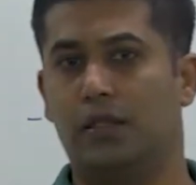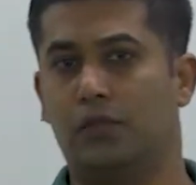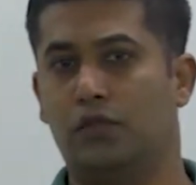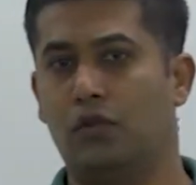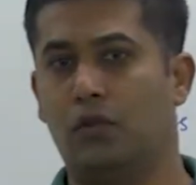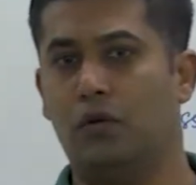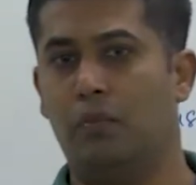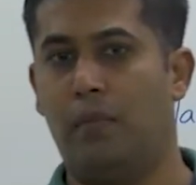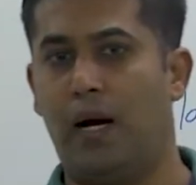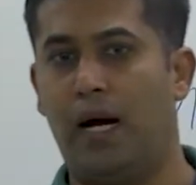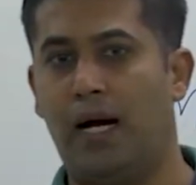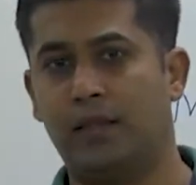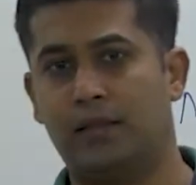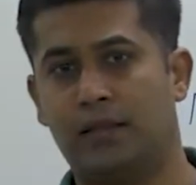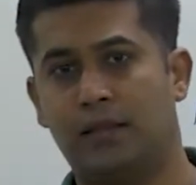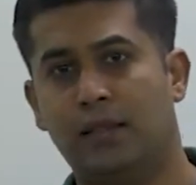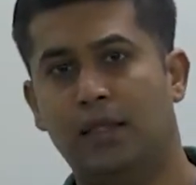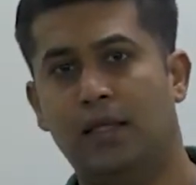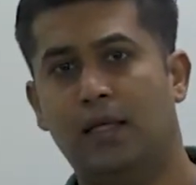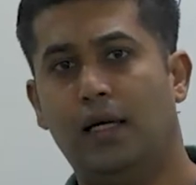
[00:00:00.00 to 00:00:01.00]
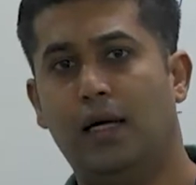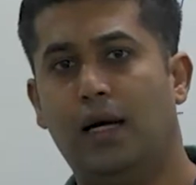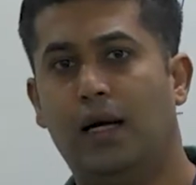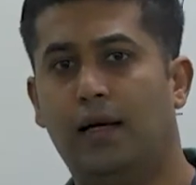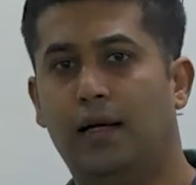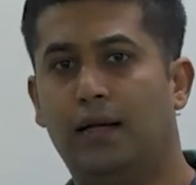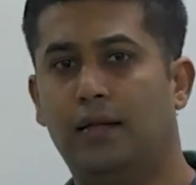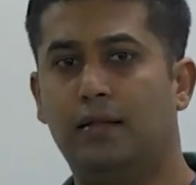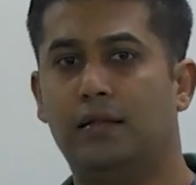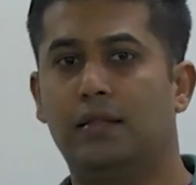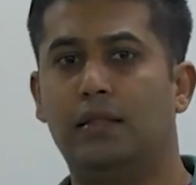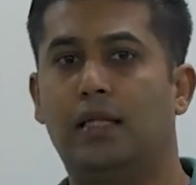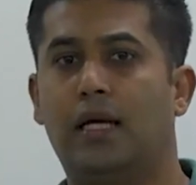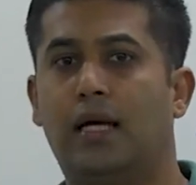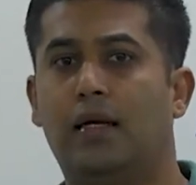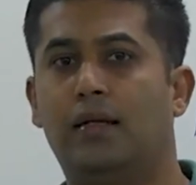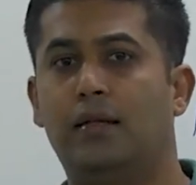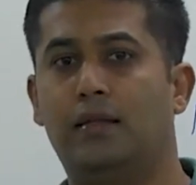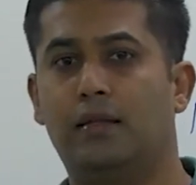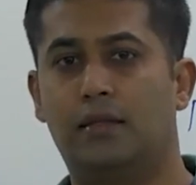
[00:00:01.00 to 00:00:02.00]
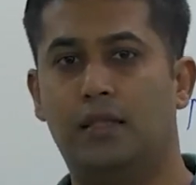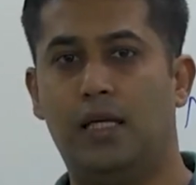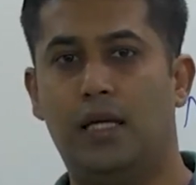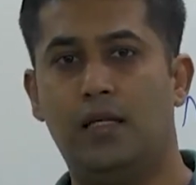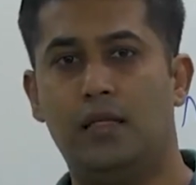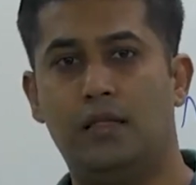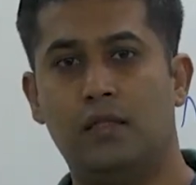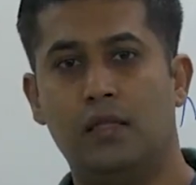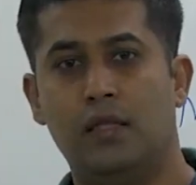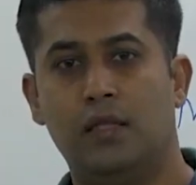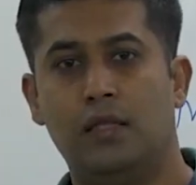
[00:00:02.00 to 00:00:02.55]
So mass and energy can interchange.